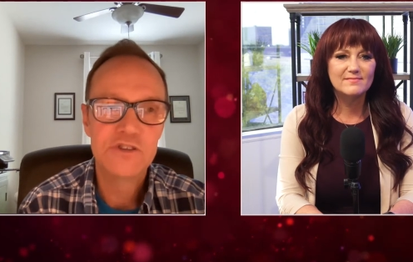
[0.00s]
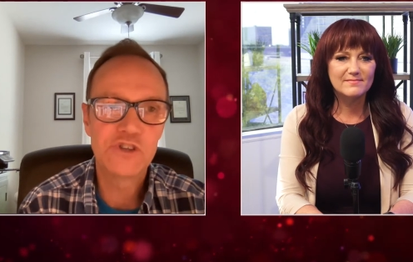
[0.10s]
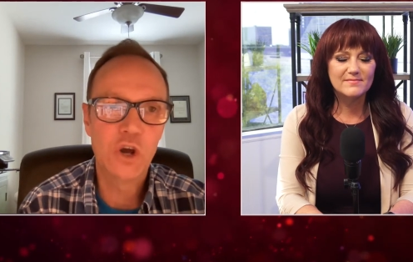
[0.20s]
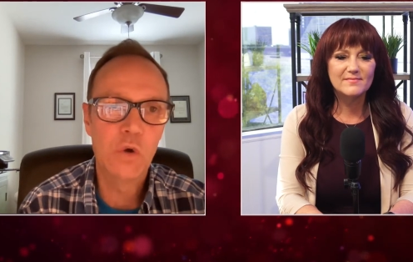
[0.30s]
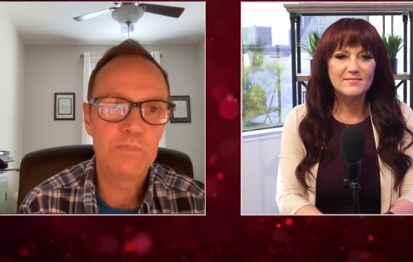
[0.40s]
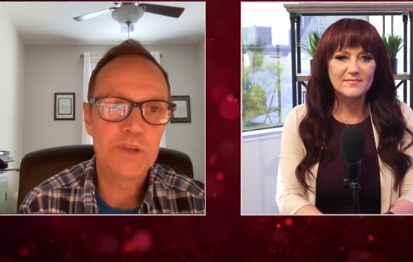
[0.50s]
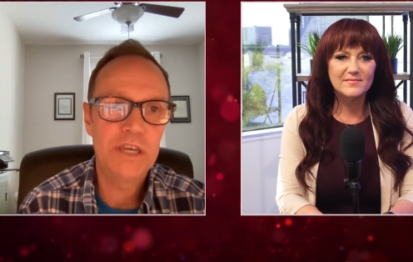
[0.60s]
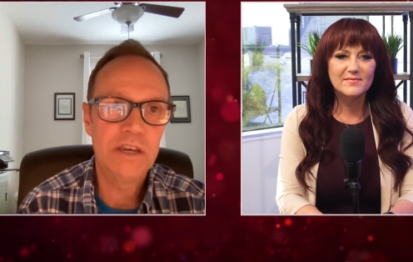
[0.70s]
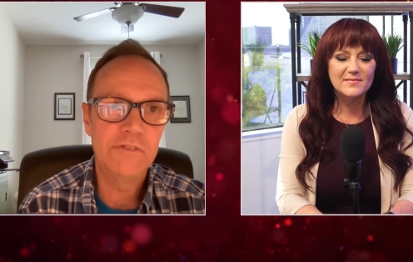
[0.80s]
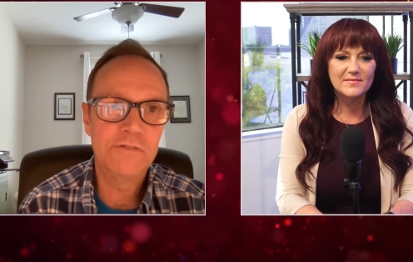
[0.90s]

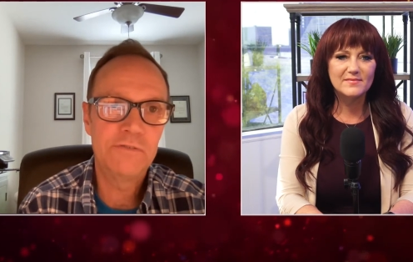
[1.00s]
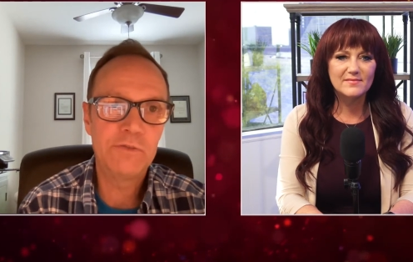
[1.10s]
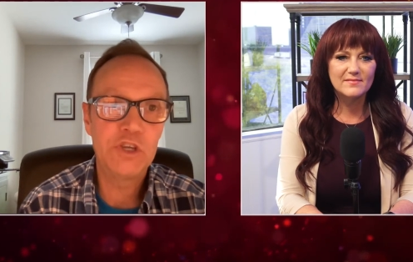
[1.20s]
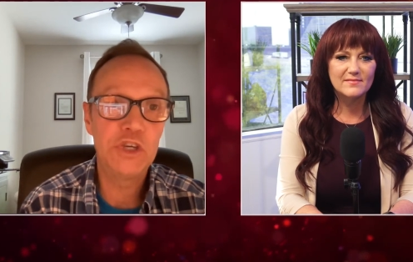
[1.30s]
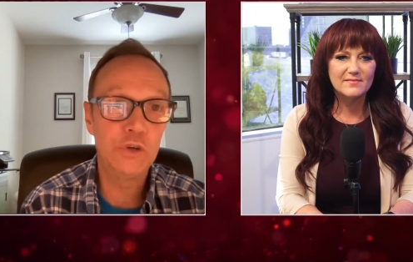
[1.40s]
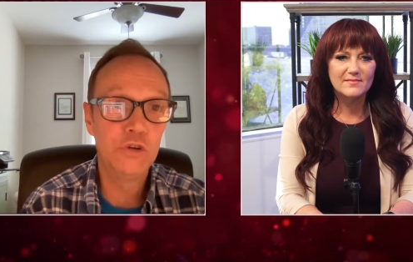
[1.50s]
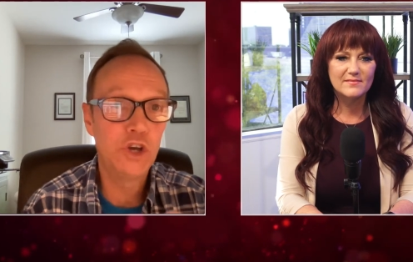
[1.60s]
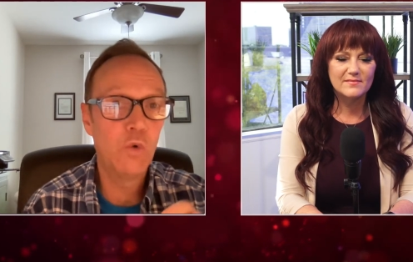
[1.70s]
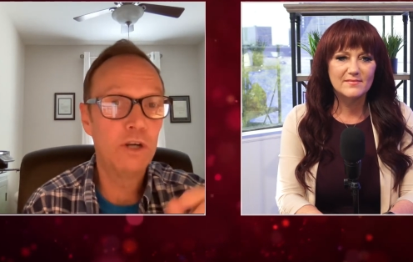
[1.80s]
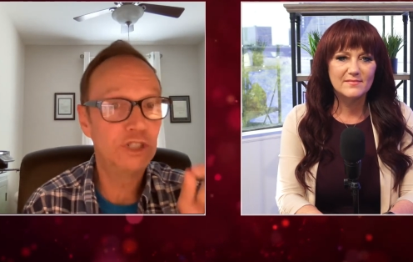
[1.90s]
Speaker 1: So if
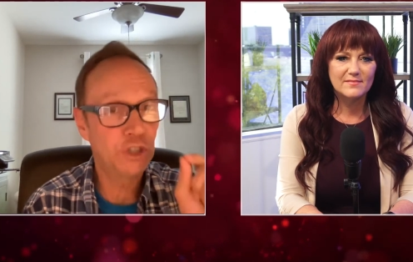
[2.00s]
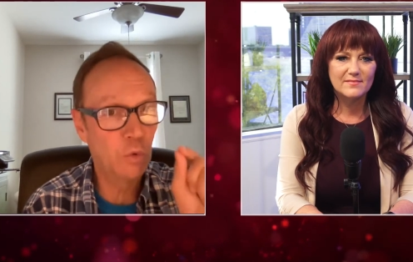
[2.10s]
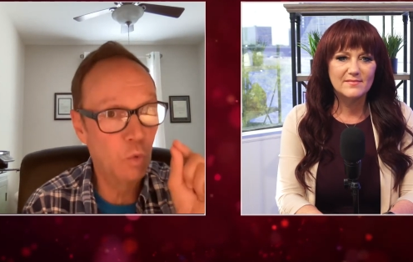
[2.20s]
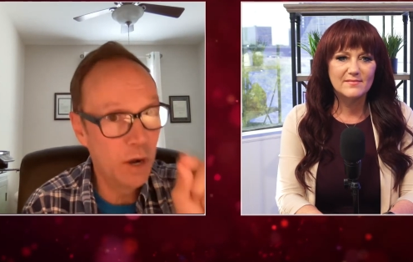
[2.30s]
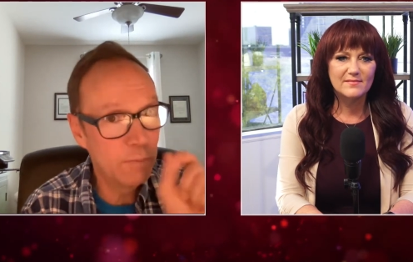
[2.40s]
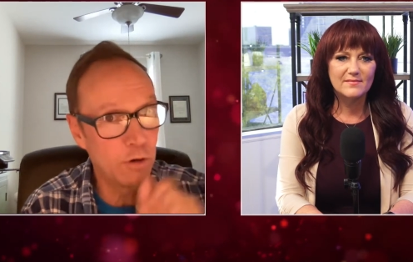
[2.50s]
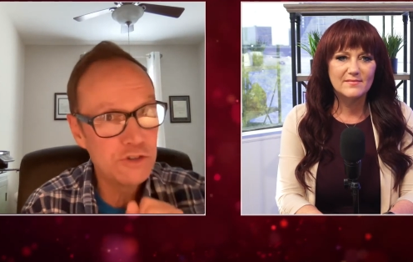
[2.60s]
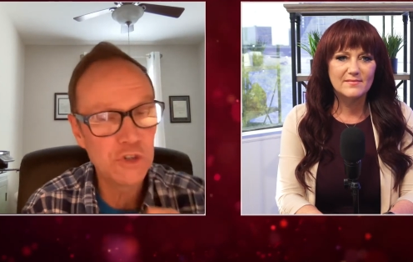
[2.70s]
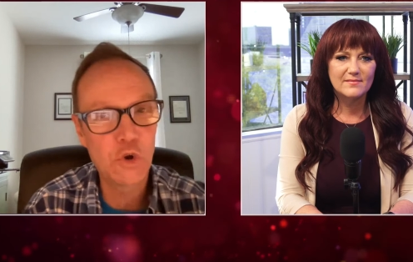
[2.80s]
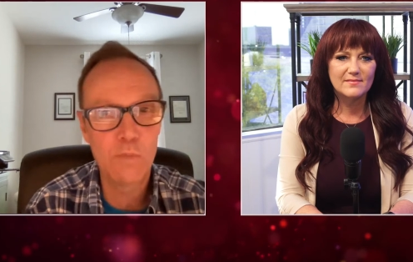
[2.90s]
you know what your
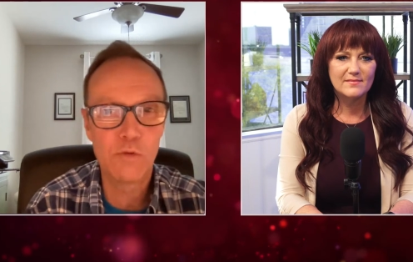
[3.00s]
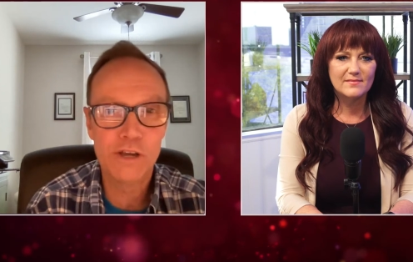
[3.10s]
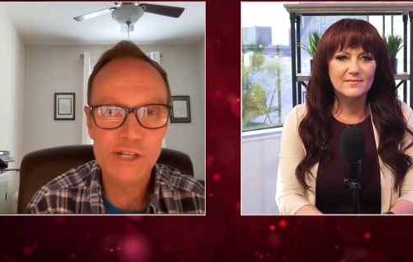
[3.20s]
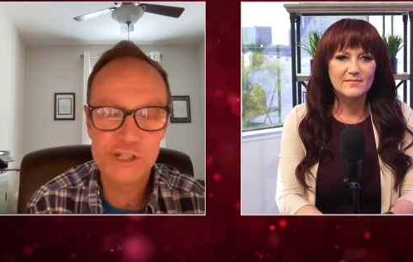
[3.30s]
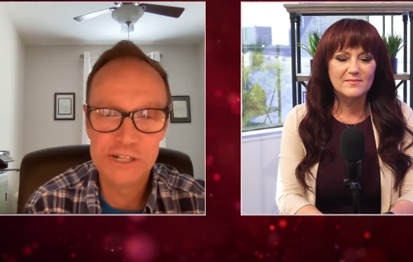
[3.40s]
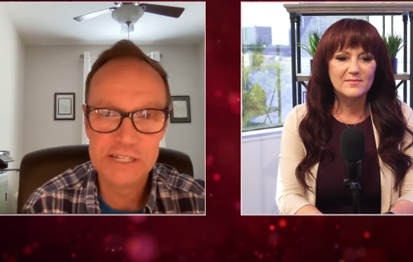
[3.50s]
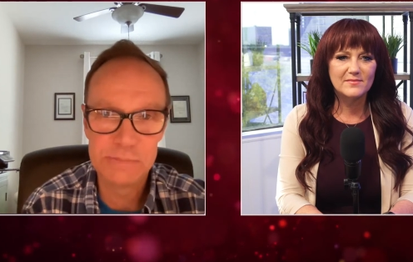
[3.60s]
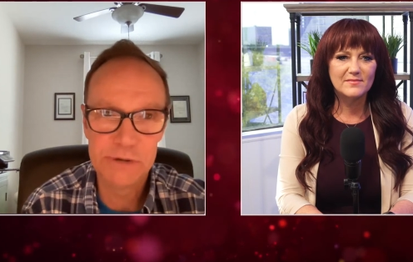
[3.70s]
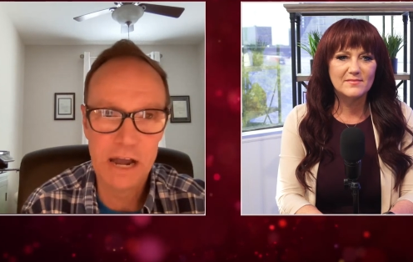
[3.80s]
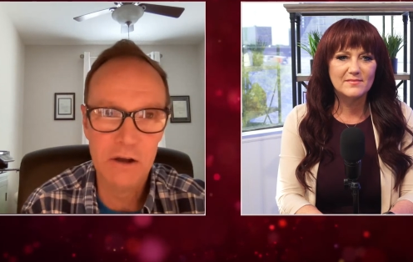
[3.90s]
one-person corporation
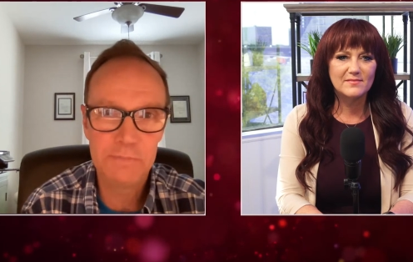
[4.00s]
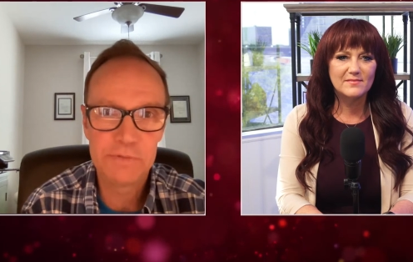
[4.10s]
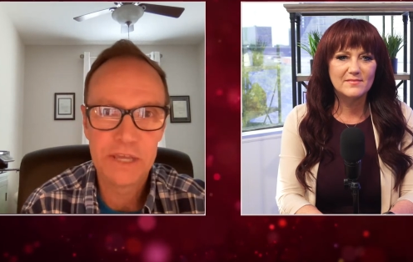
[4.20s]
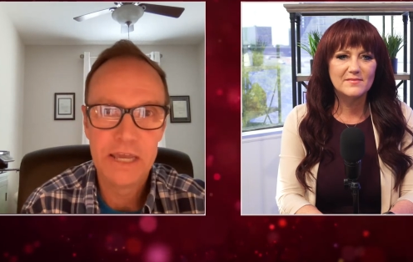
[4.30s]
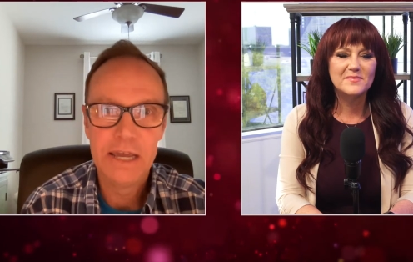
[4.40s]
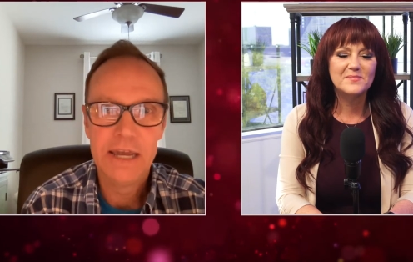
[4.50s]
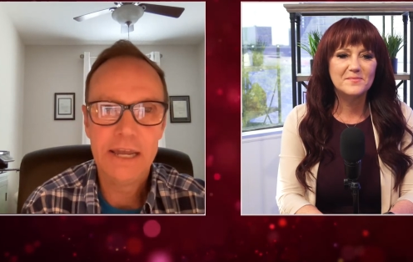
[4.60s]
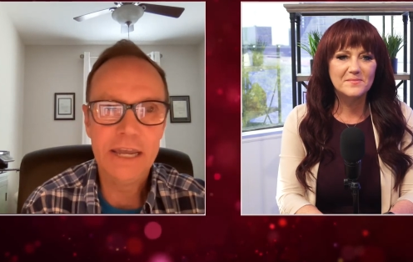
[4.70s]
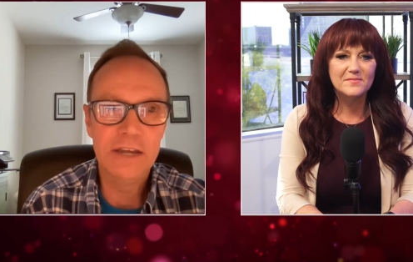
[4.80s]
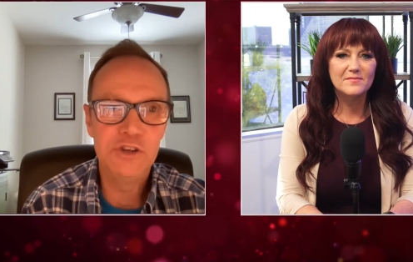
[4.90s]
is about,
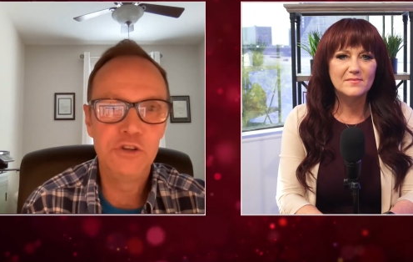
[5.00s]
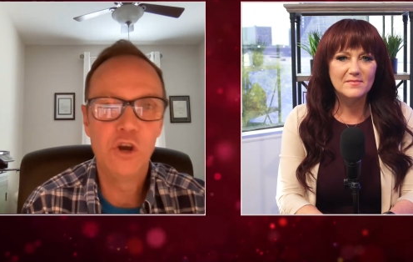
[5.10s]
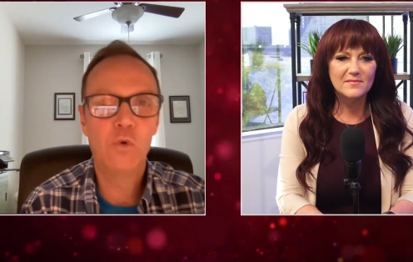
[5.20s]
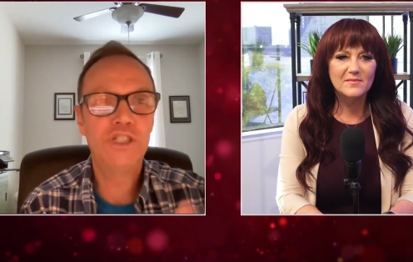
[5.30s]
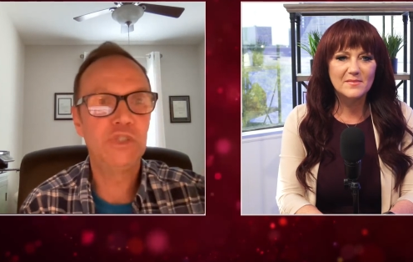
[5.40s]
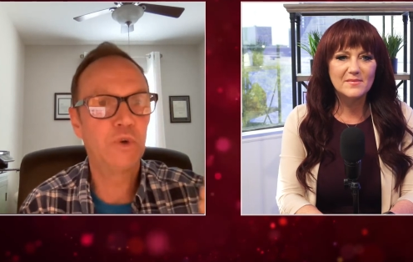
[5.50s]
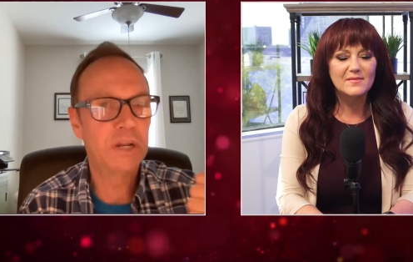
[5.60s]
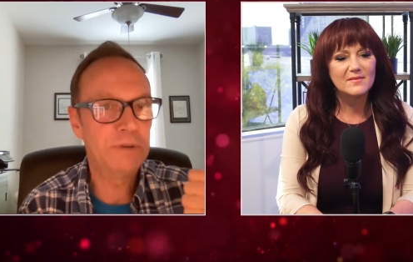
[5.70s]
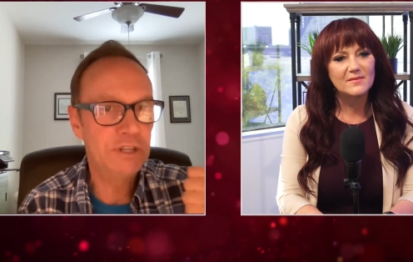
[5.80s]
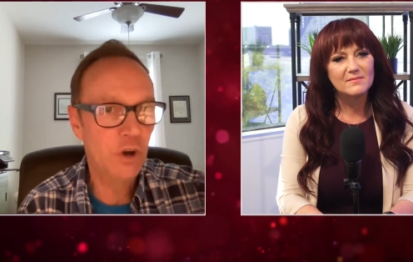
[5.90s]
and you know what
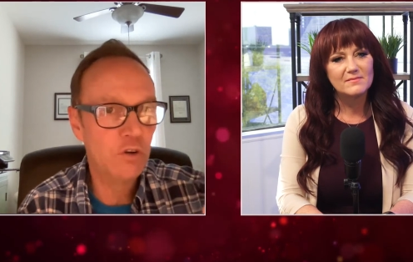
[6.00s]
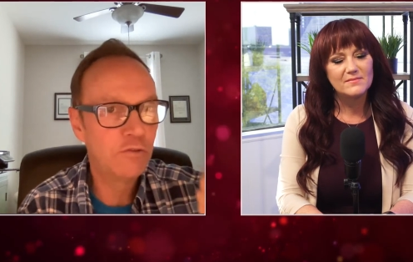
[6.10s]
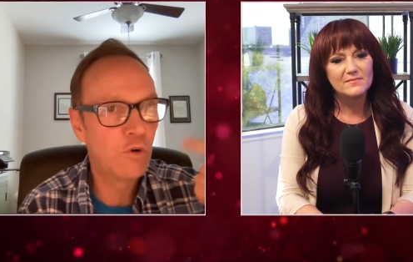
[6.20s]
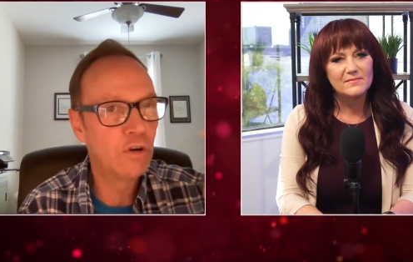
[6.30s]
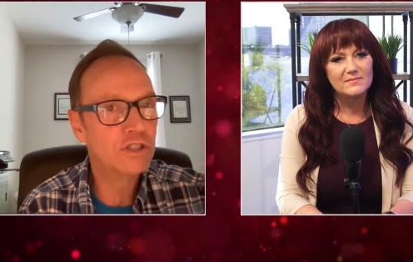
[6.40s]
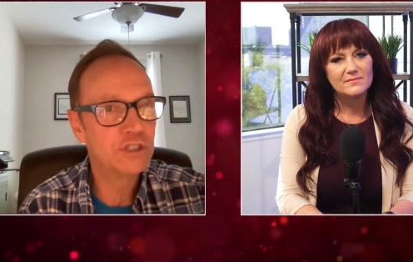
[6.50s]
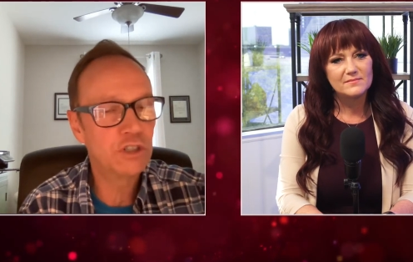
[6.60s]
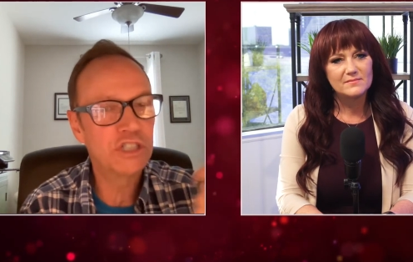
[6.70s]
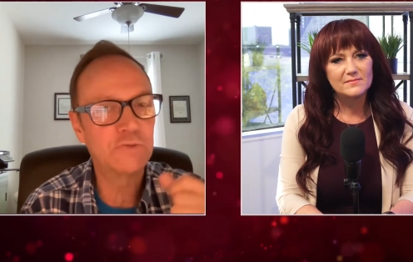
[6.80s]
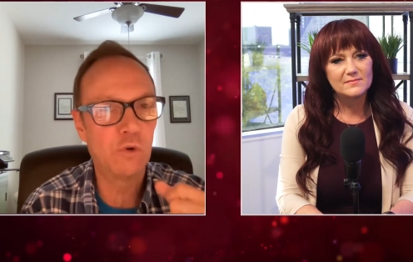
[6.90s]
you want to be known for
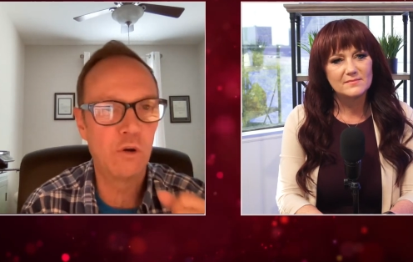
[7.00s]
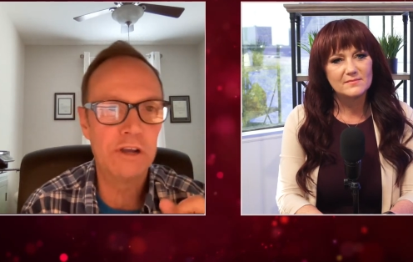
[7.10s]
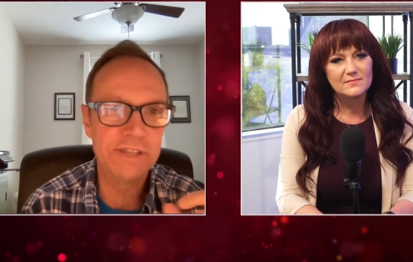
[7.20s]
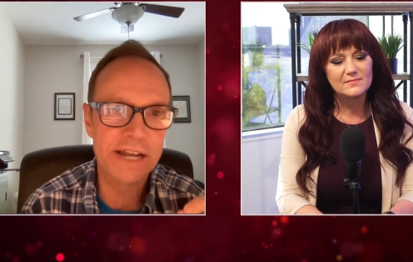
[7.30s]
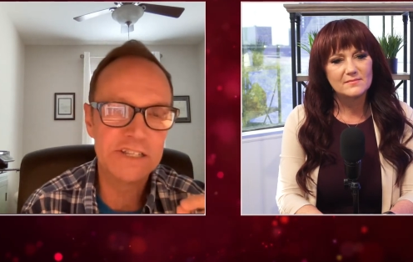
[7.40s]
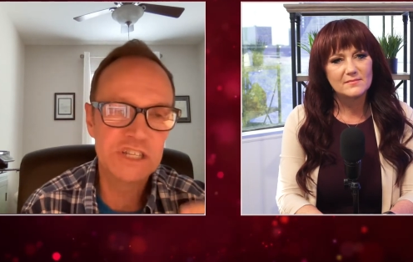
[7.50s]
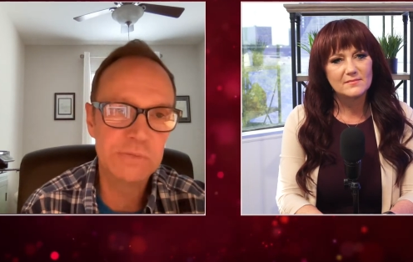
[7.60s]
and searched for, and that is